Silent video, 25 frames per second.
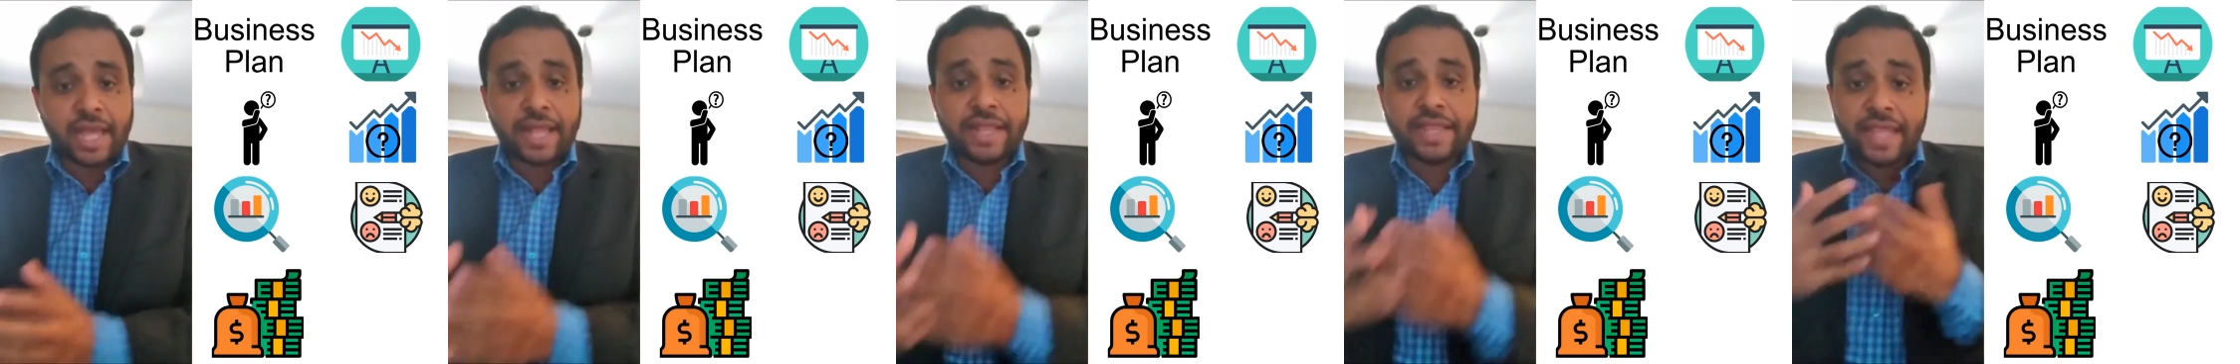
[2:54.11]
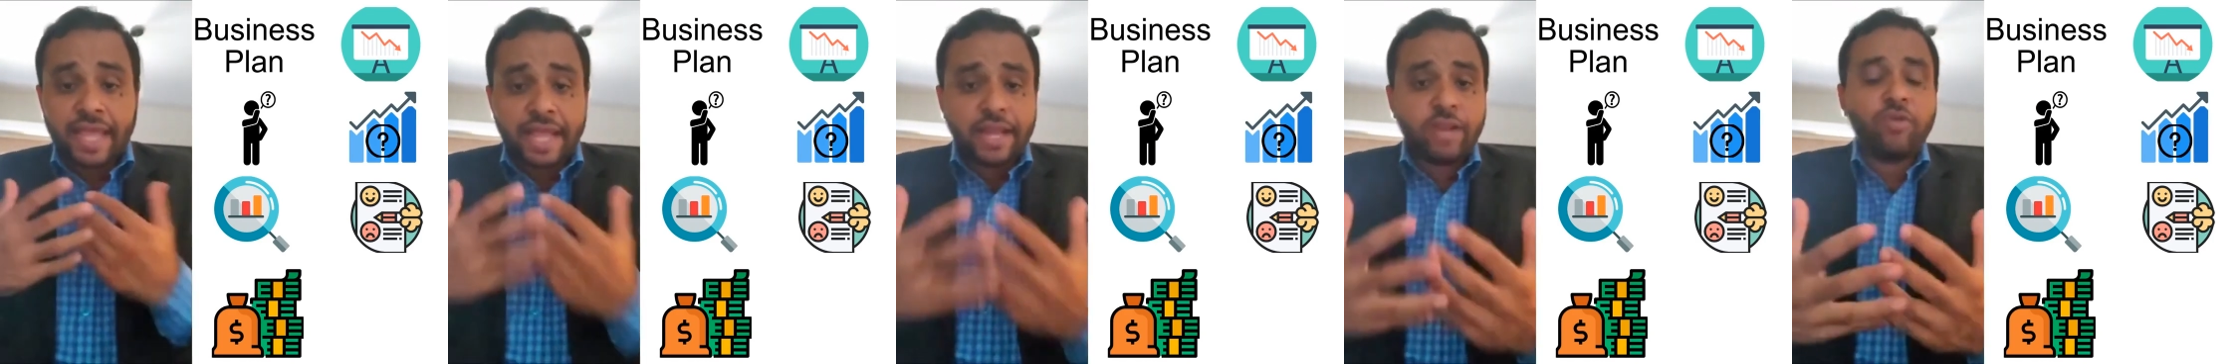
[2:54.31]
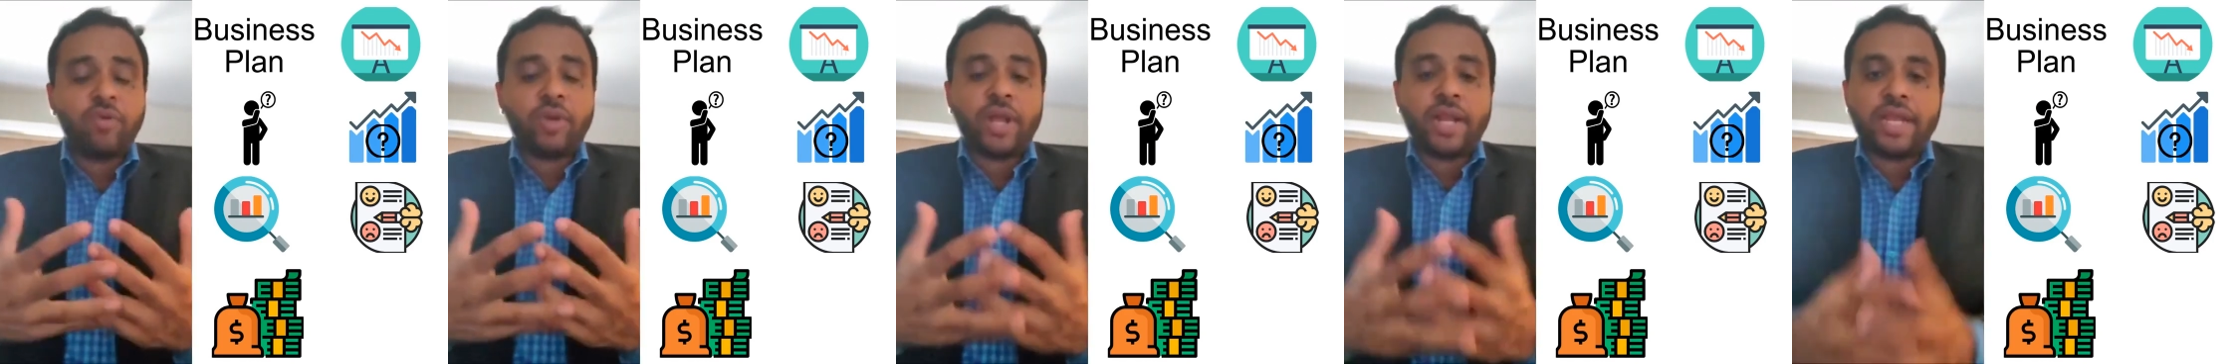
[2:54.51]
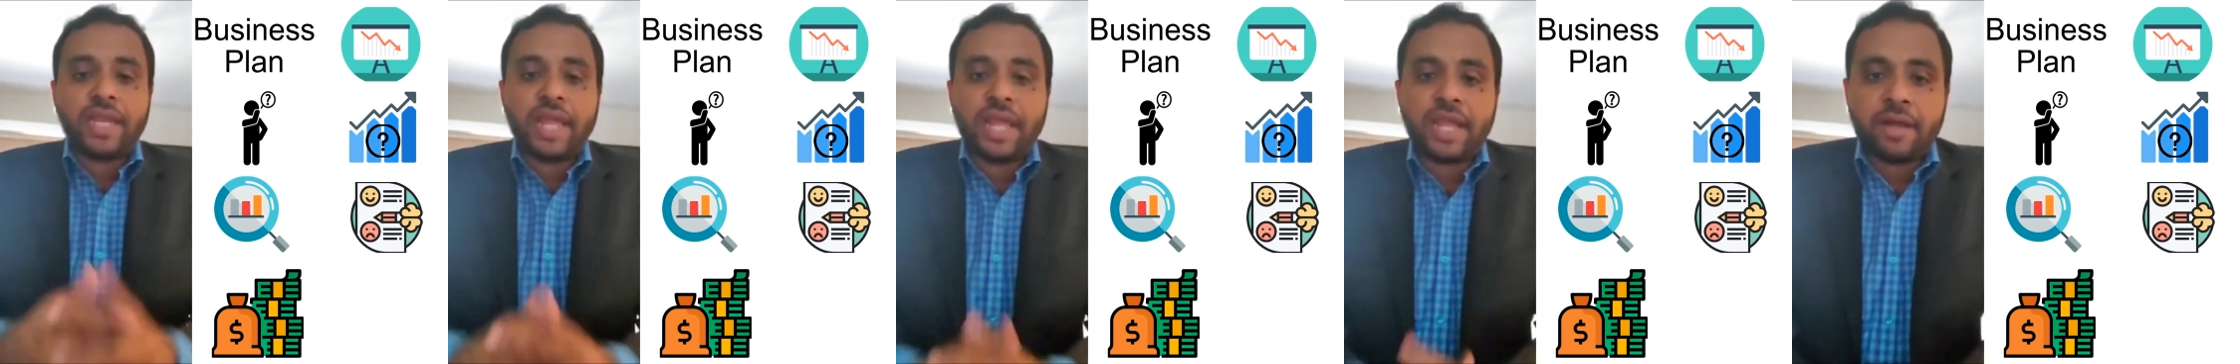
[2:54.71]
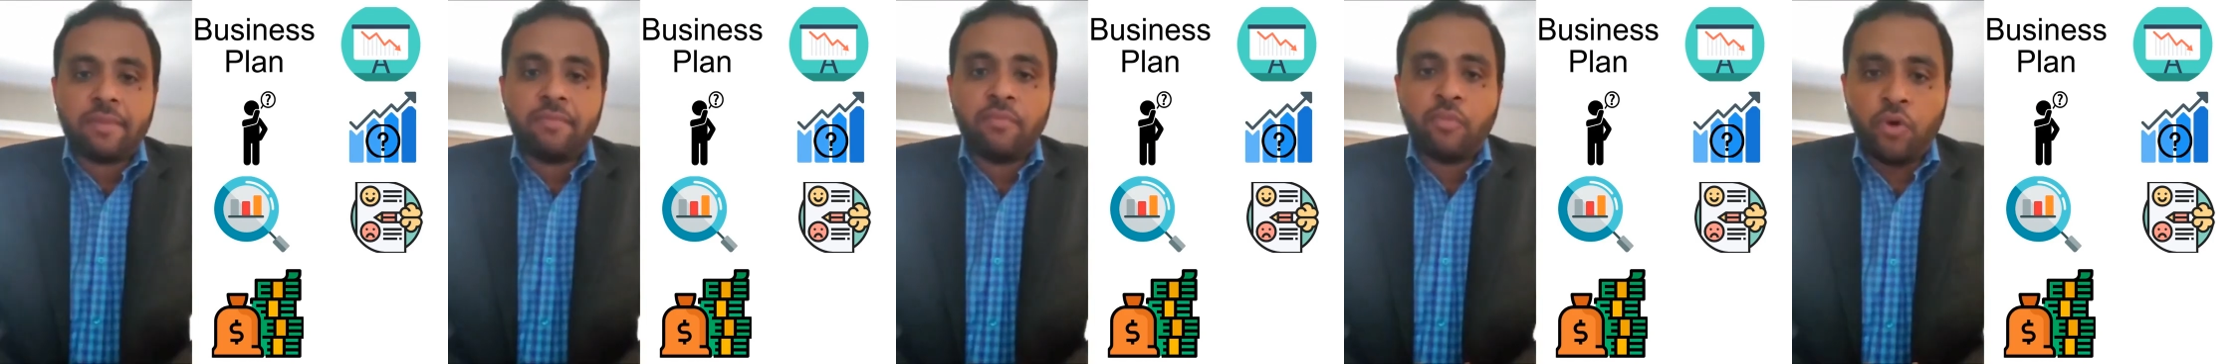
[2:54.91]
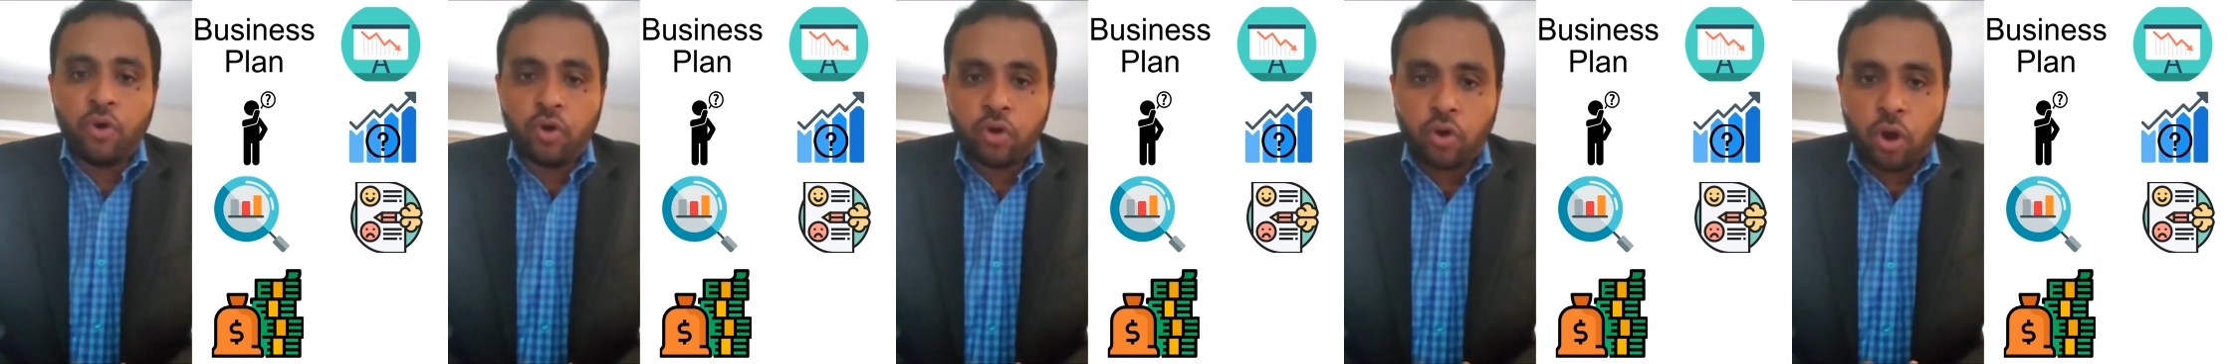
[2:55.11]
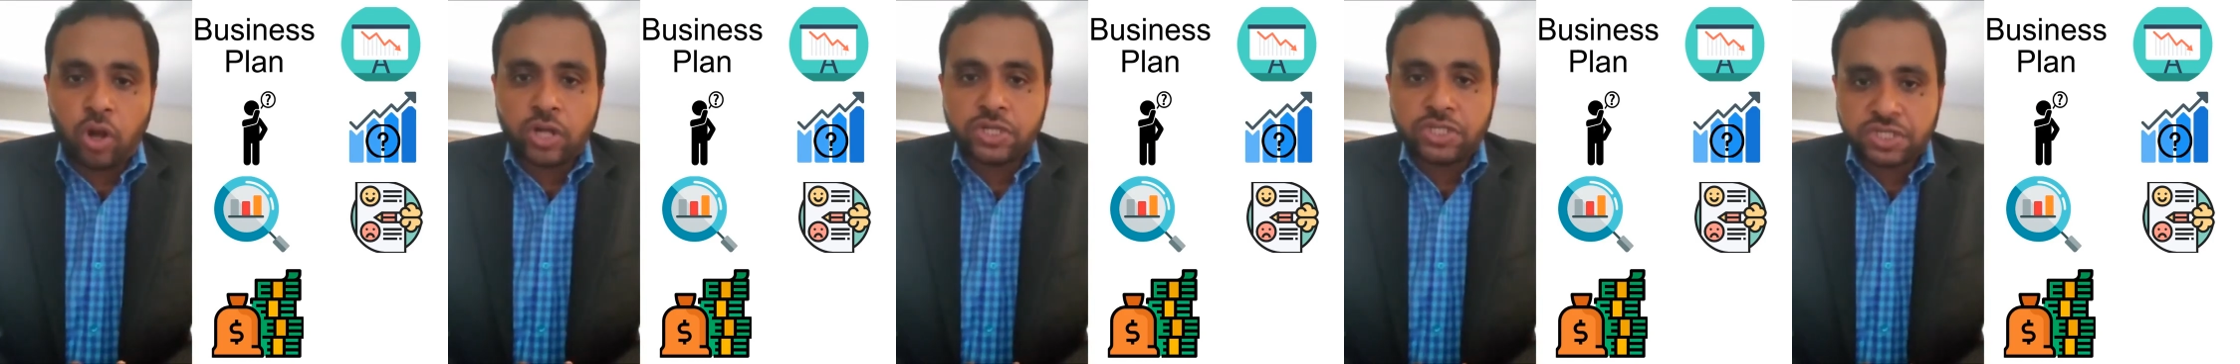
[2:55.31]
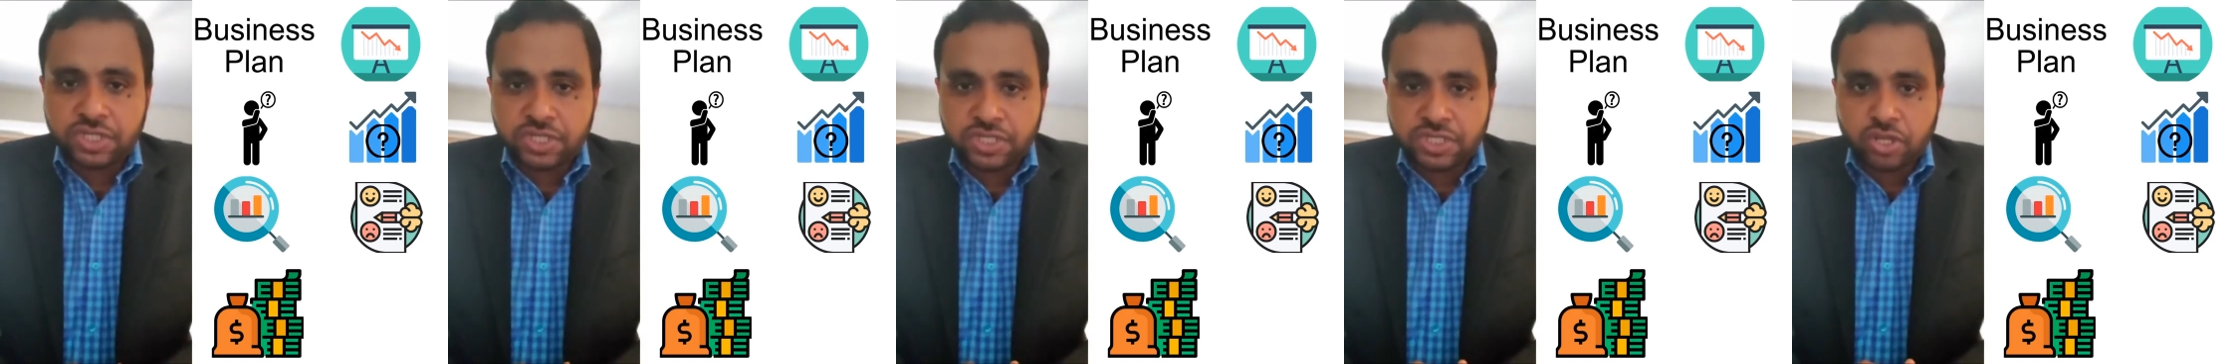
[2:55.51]
And then you can take a more
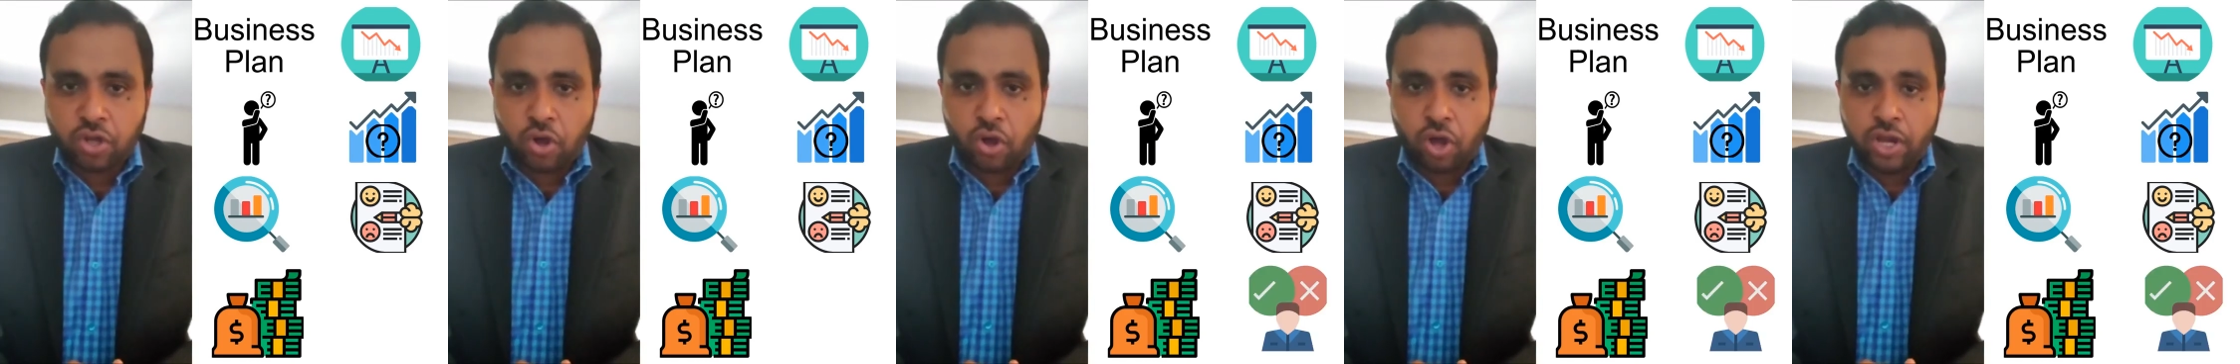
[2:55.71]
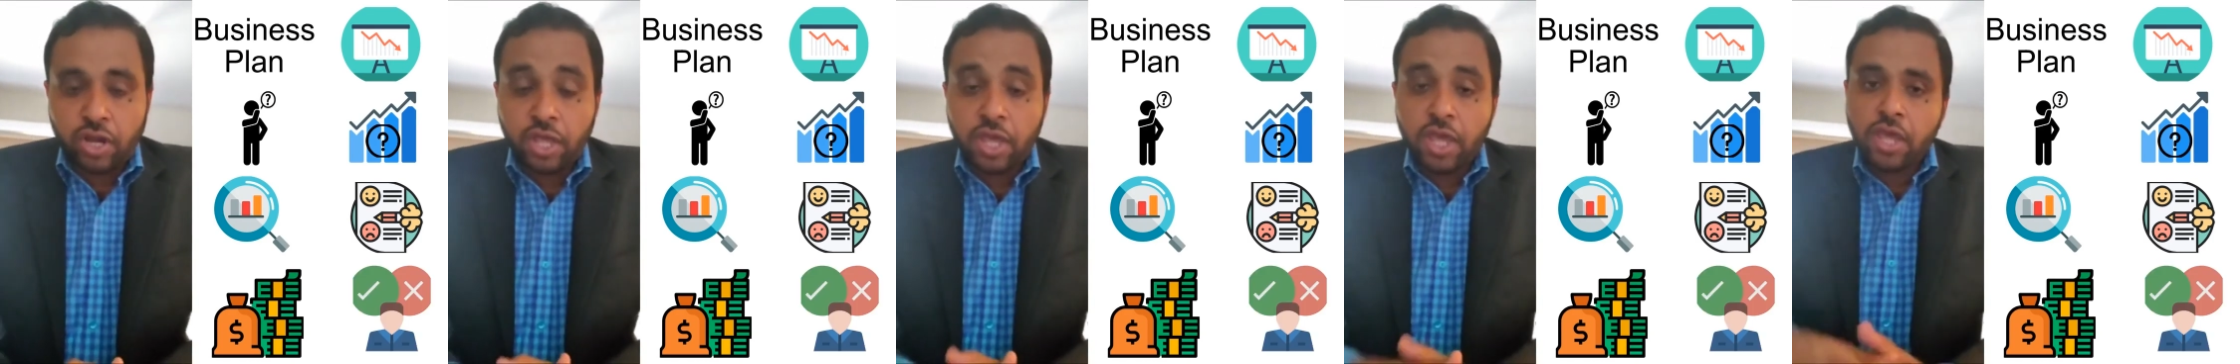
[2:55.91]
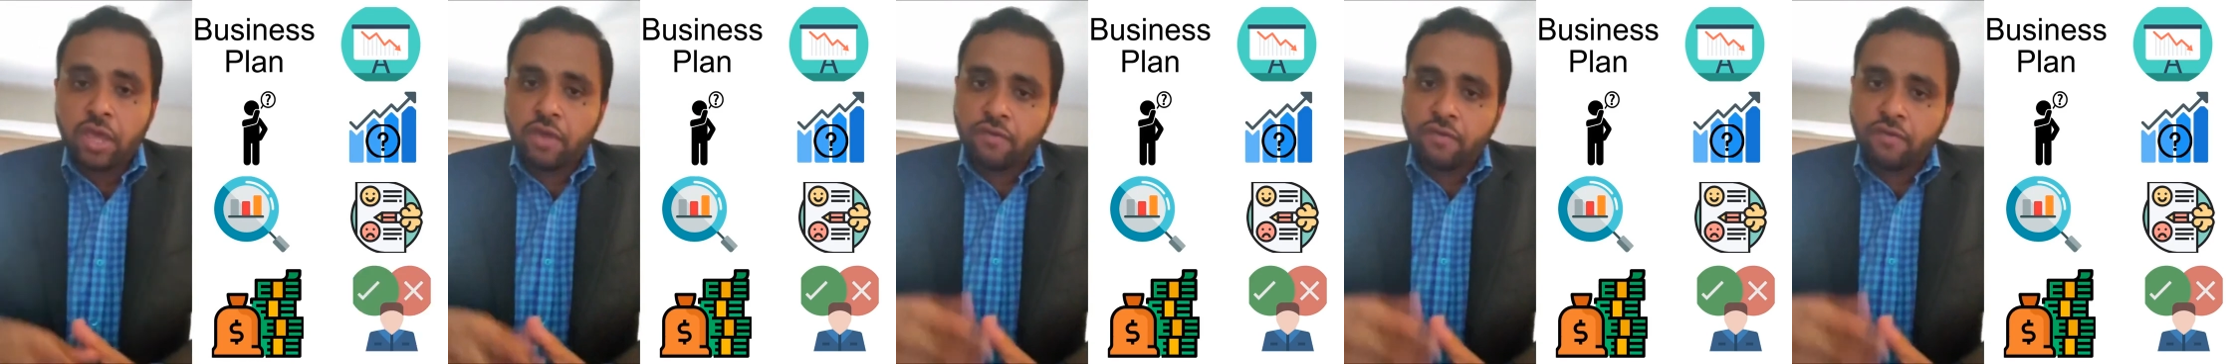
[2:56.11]
conscious call